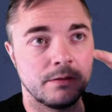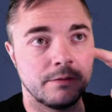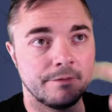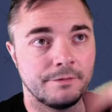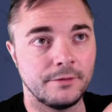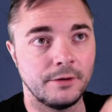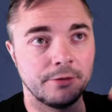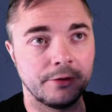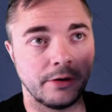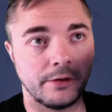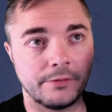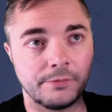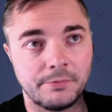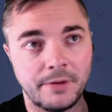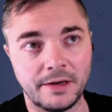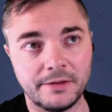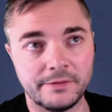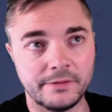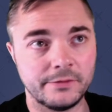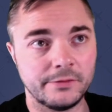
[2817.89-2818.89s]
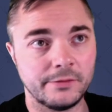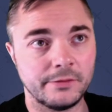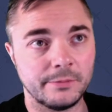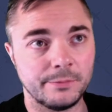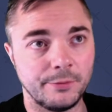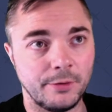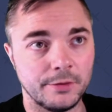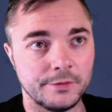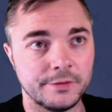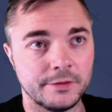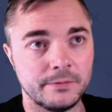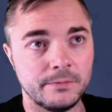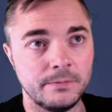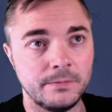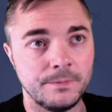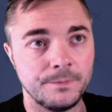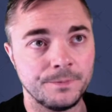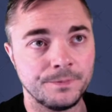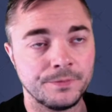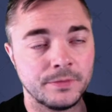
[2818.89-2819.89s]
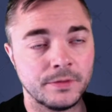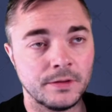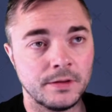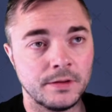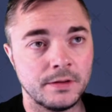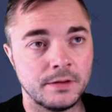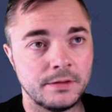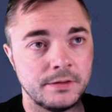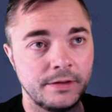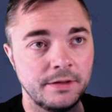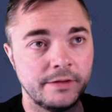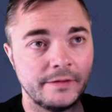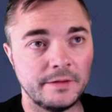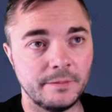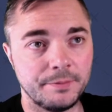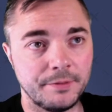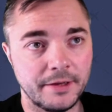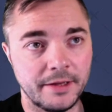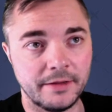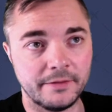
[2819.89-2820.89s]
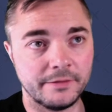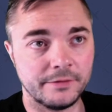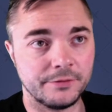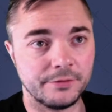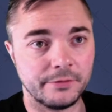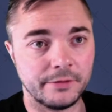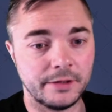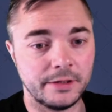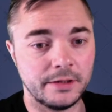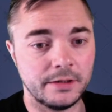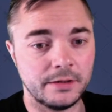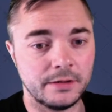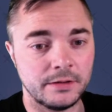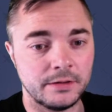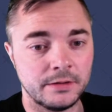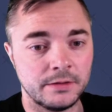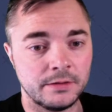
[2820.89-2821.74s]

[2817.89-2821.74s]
Florianus runs into the bottom. Nixie plants a tree.